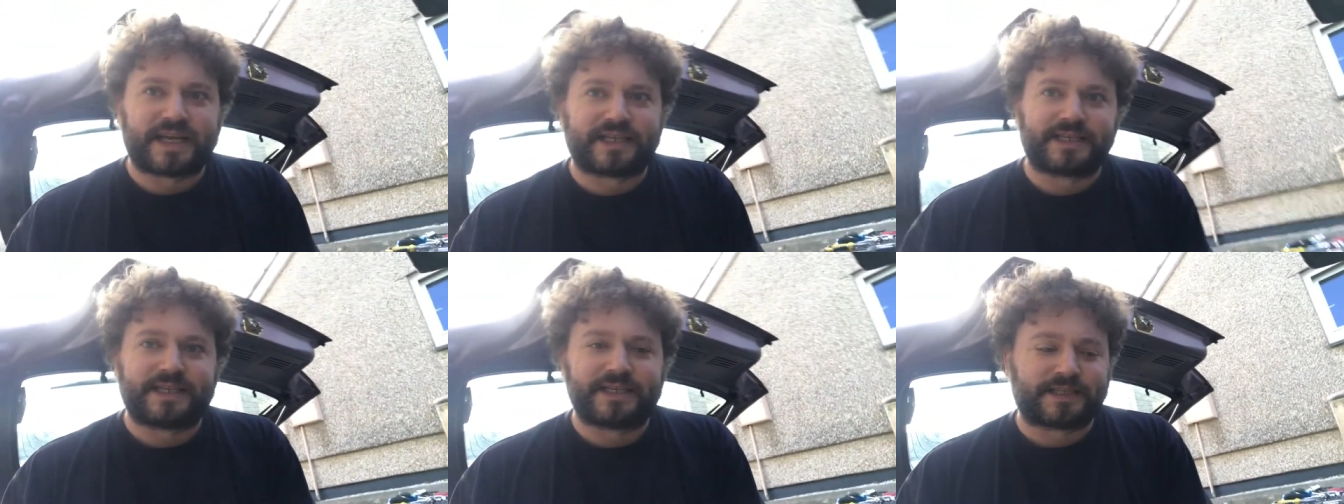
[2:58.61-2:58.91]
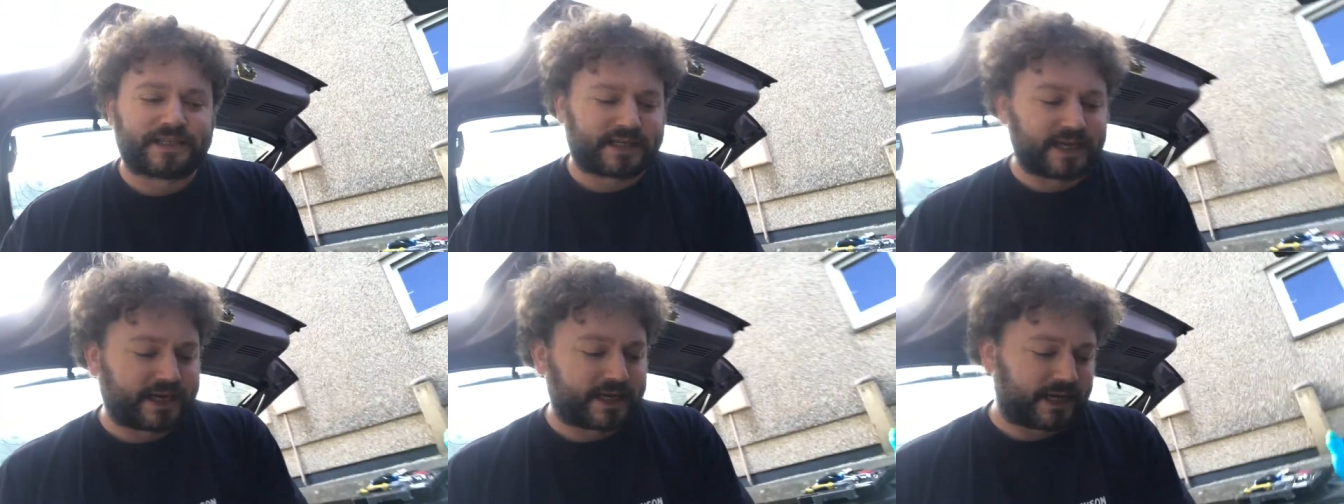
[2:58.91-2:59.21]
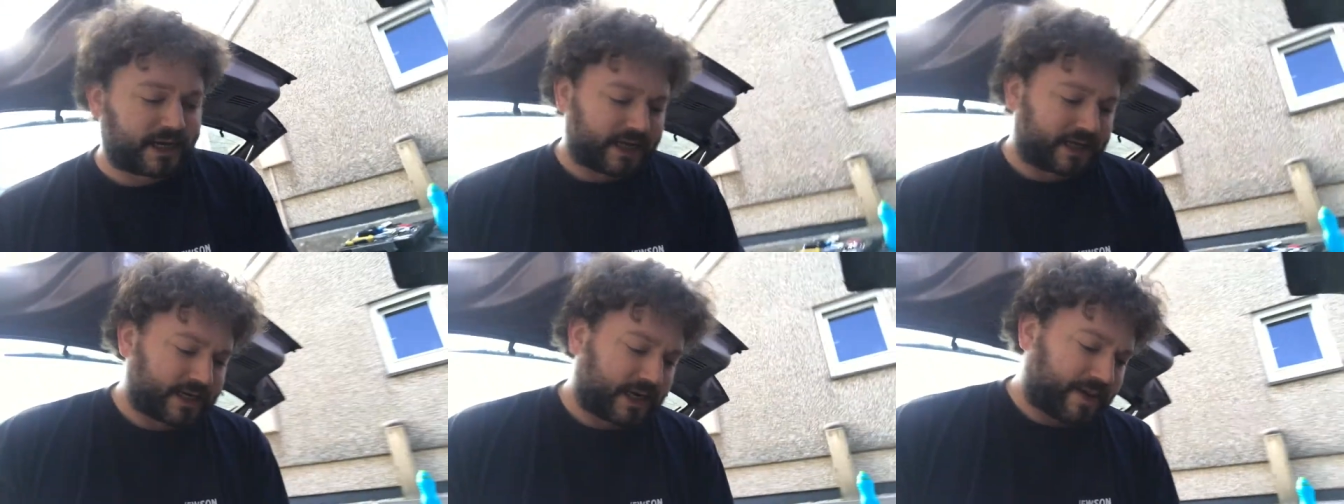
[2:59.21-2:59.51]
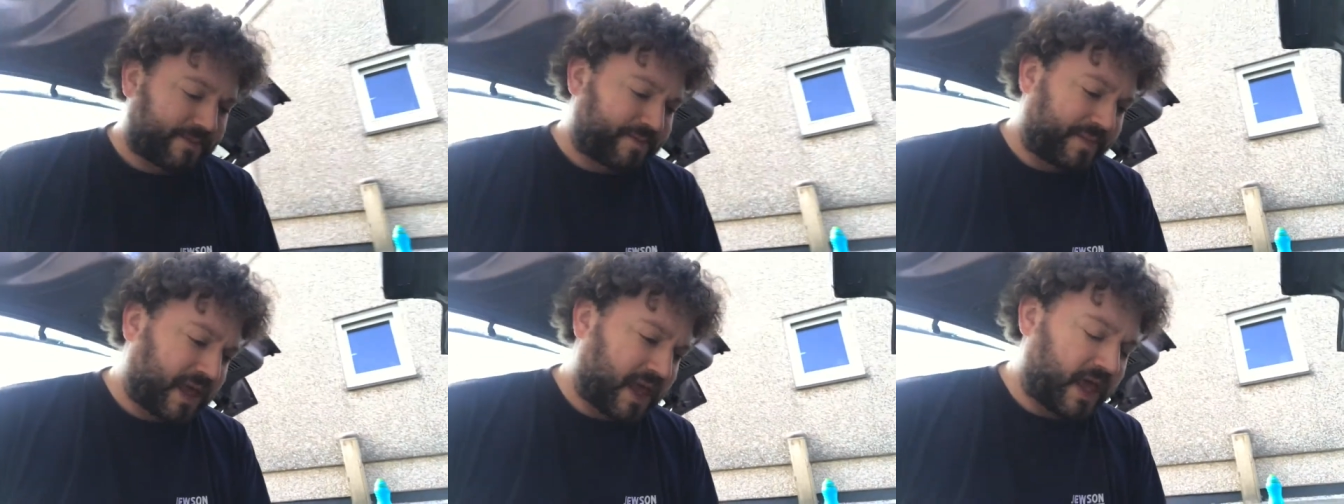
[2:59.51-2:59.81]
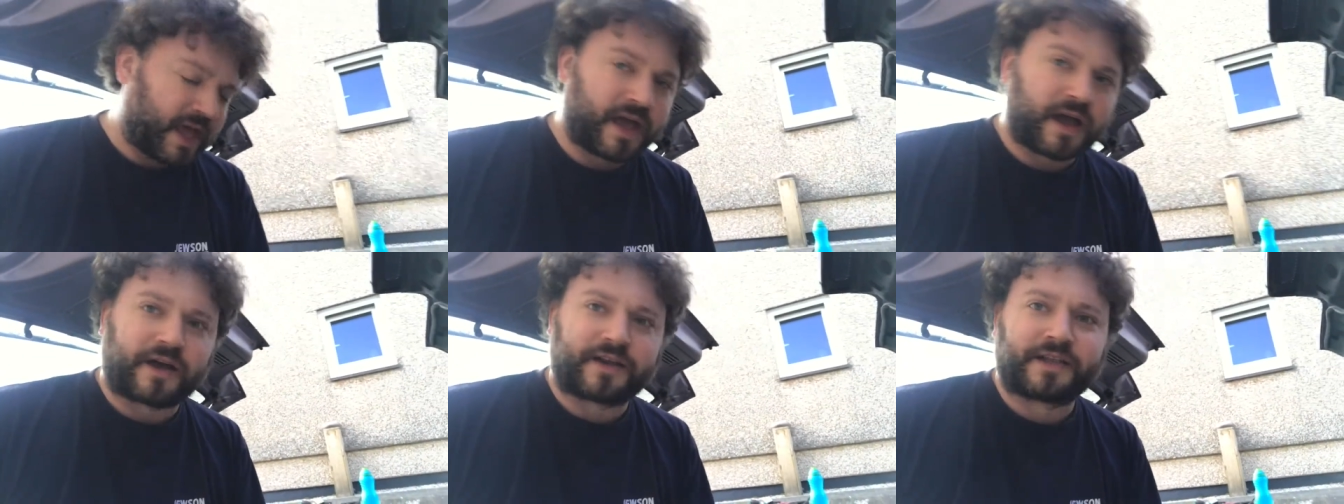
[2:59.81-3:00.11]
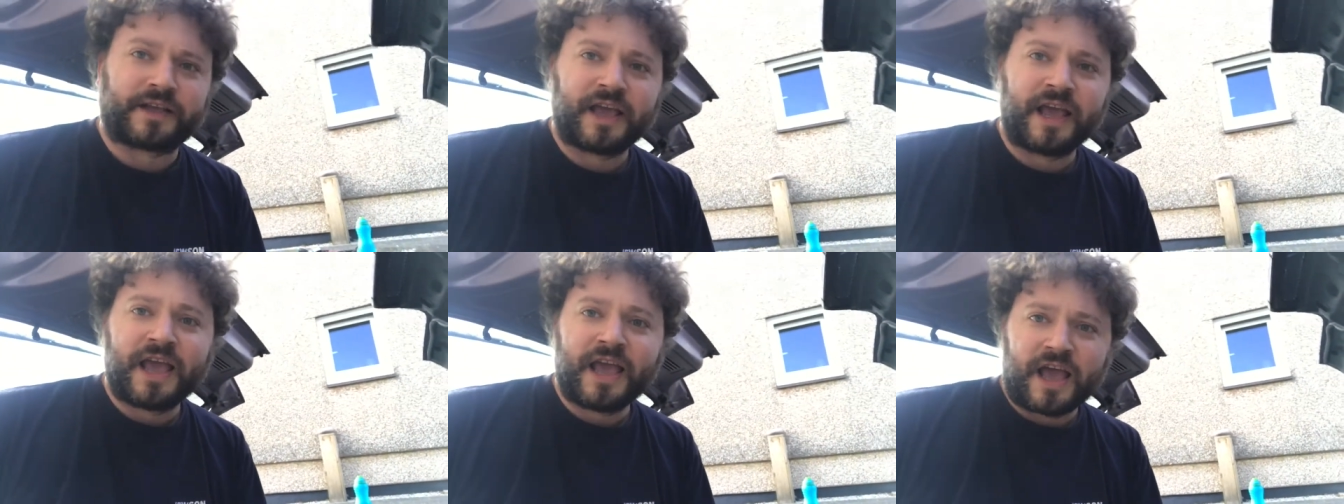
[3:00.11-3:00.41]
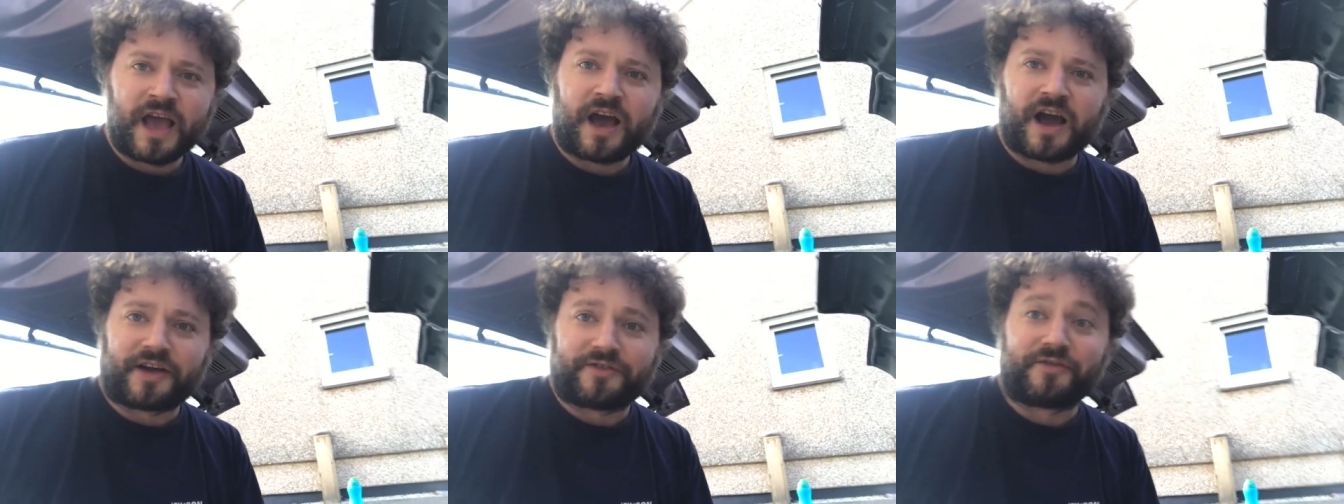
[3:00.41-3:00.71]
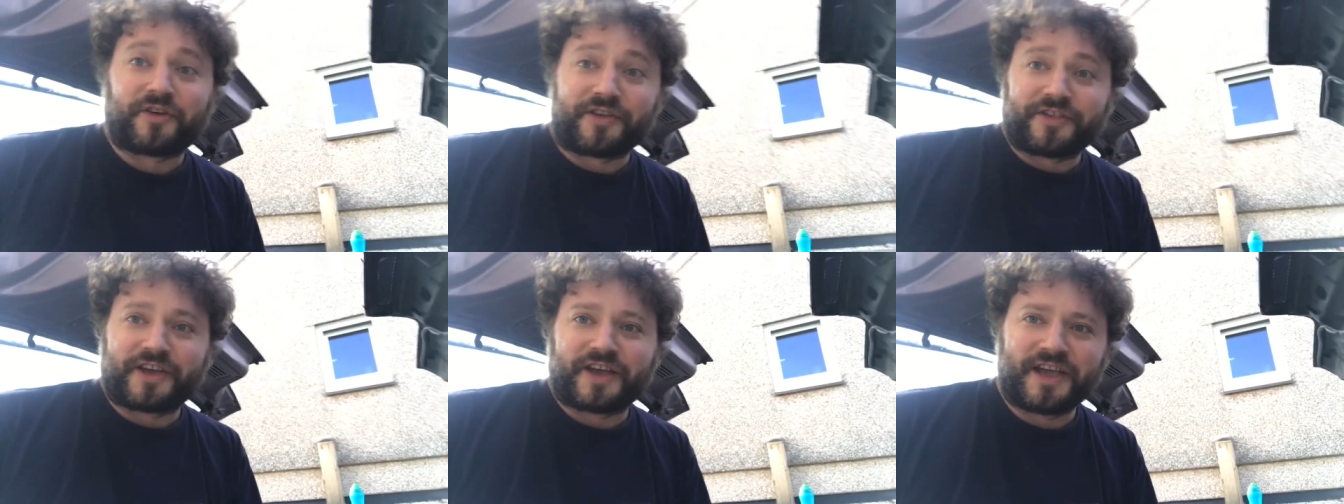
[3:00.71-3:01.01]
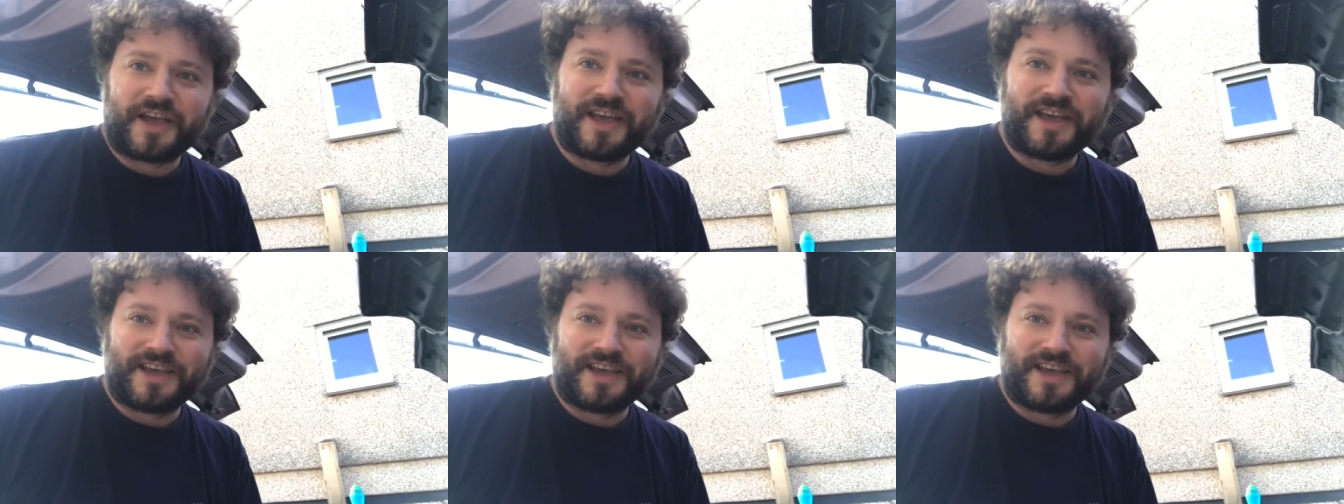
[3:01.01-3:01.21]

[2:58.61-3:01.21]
um, I'd, I'd rather,